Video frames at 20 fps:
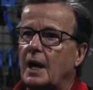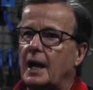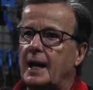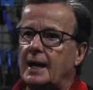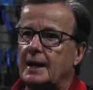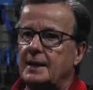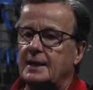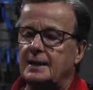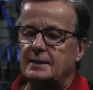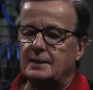
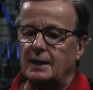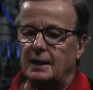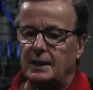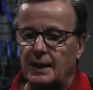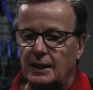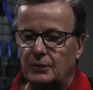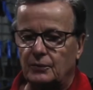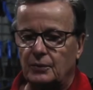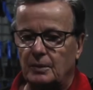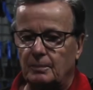And these
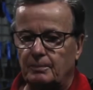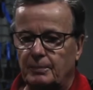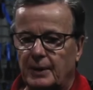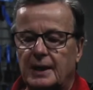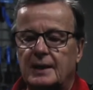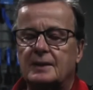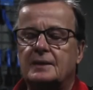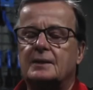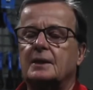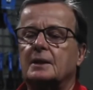electric
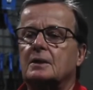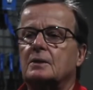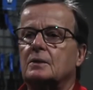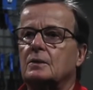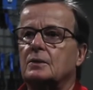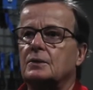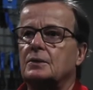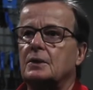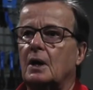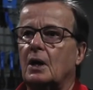
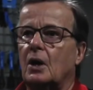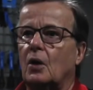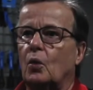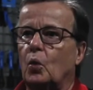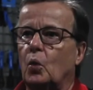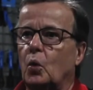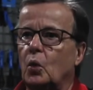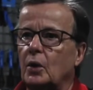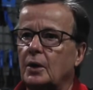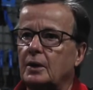bicycles
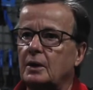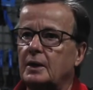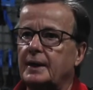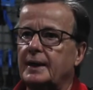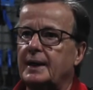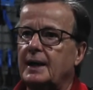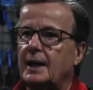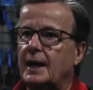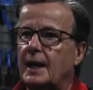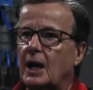
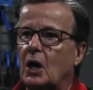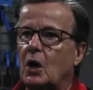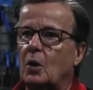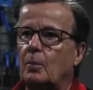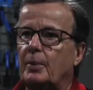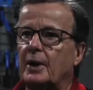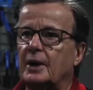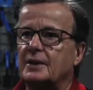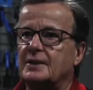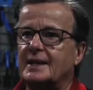really
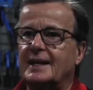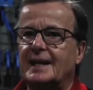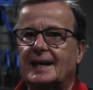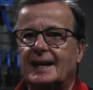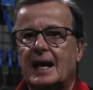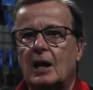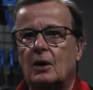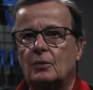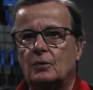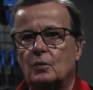help us get
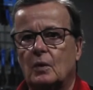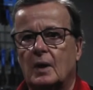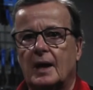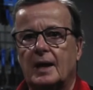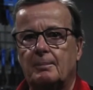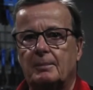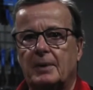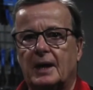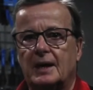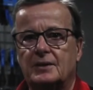out and
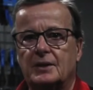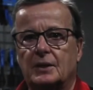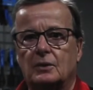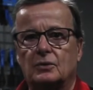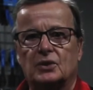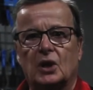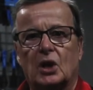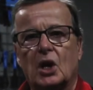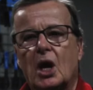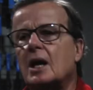ride
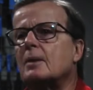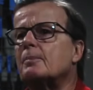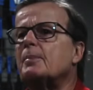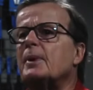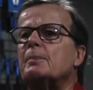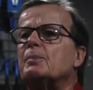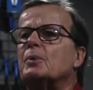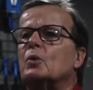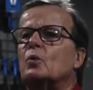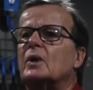bicycles. A lot of
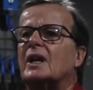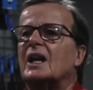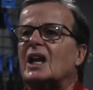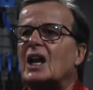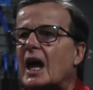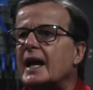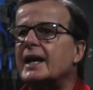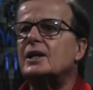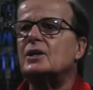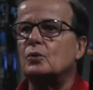people would
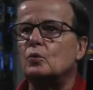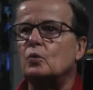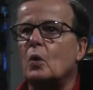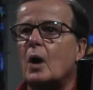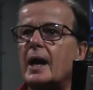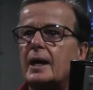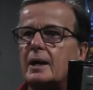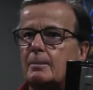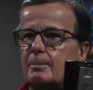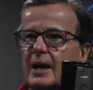like to
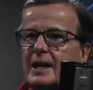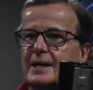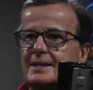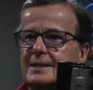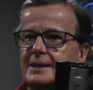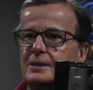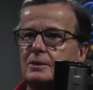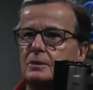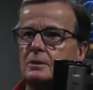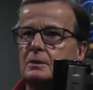ride a
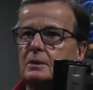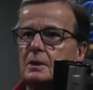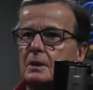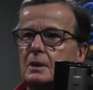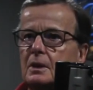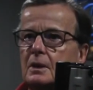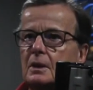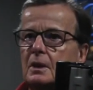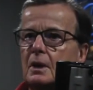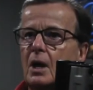bicycle,
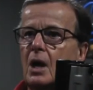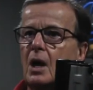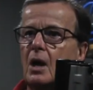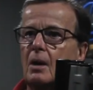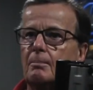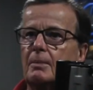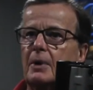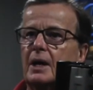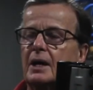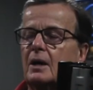
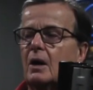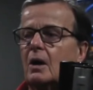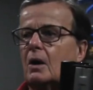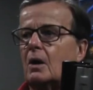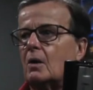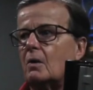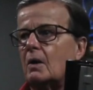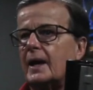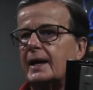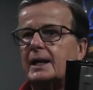but
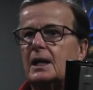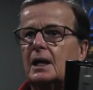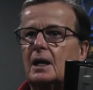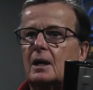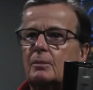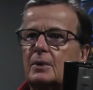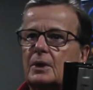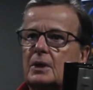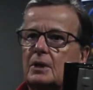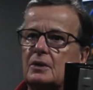oh, I
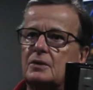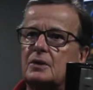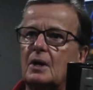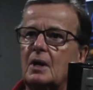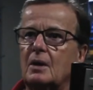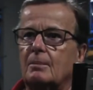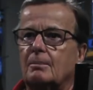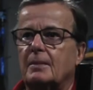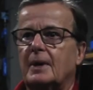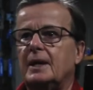can't because
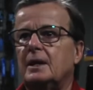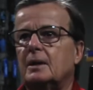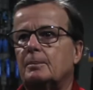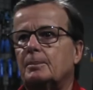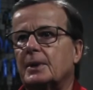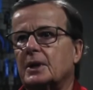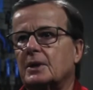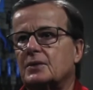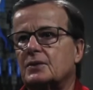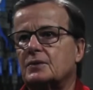my hip
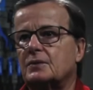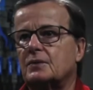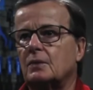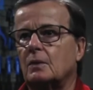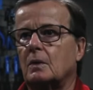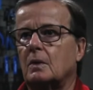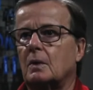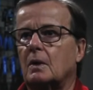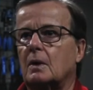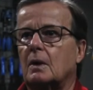gets
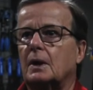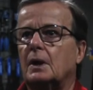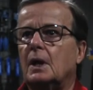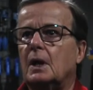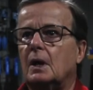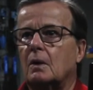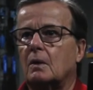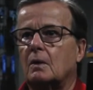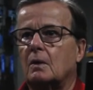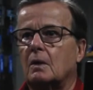sore
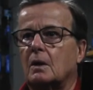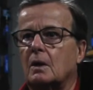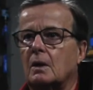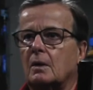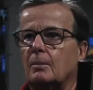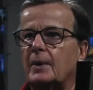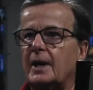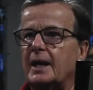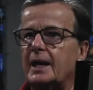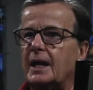
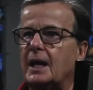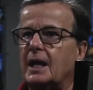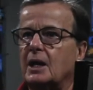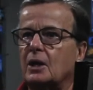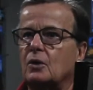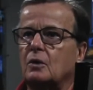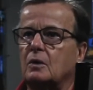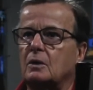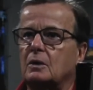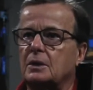or my
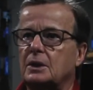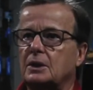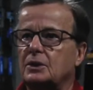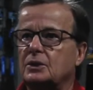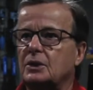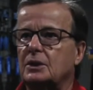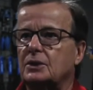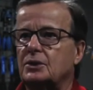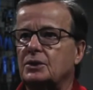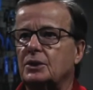ankle,
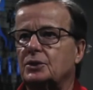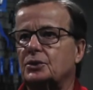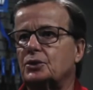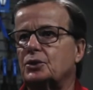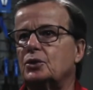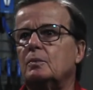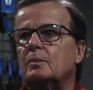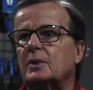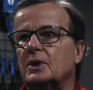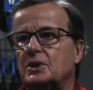it's just
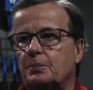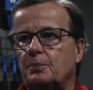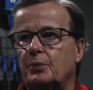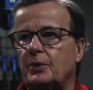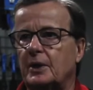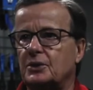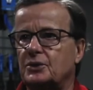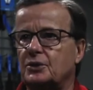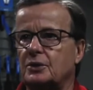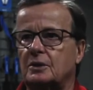too much
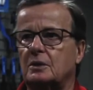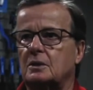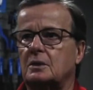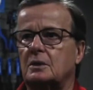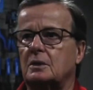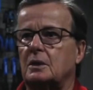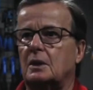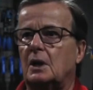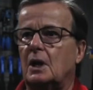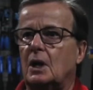
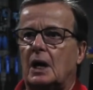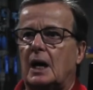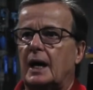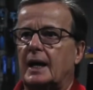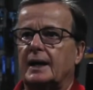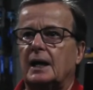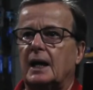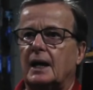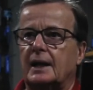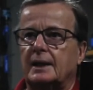pressure.
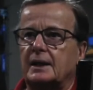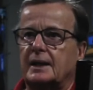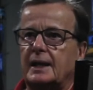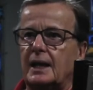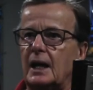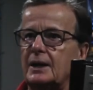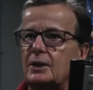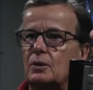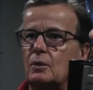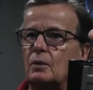I
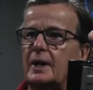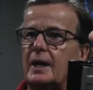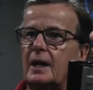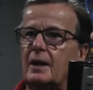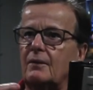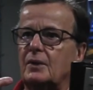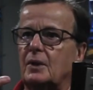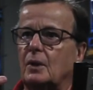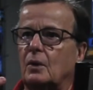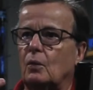don't
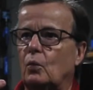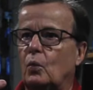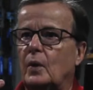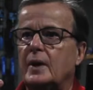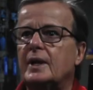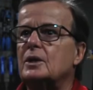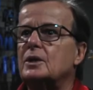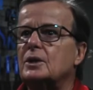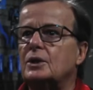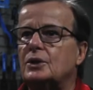have the
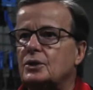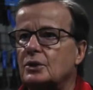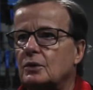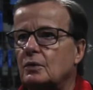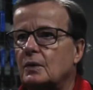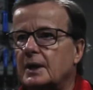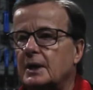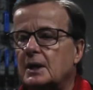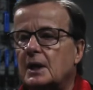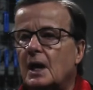wind to
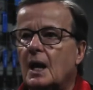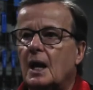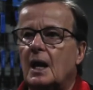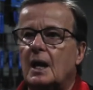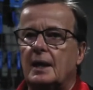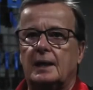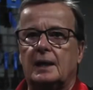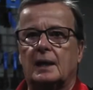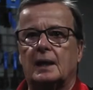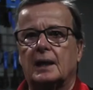do it.
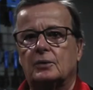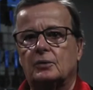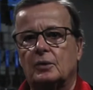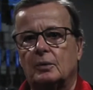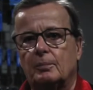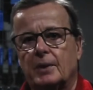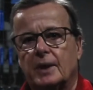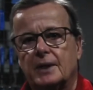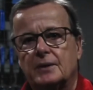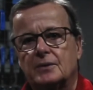The
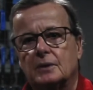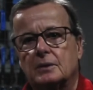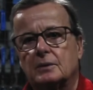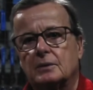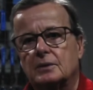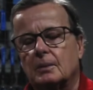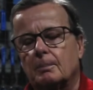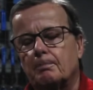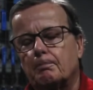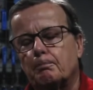electric bicycle
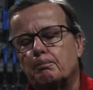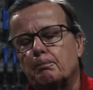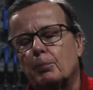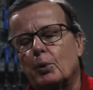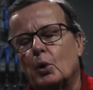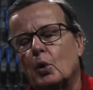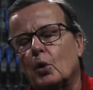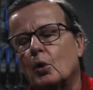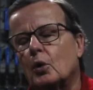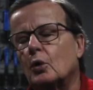is a
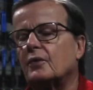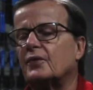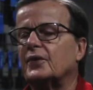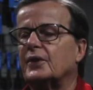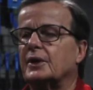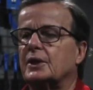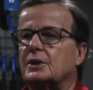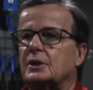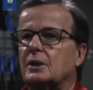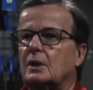
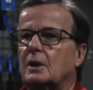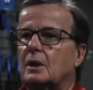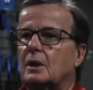perfect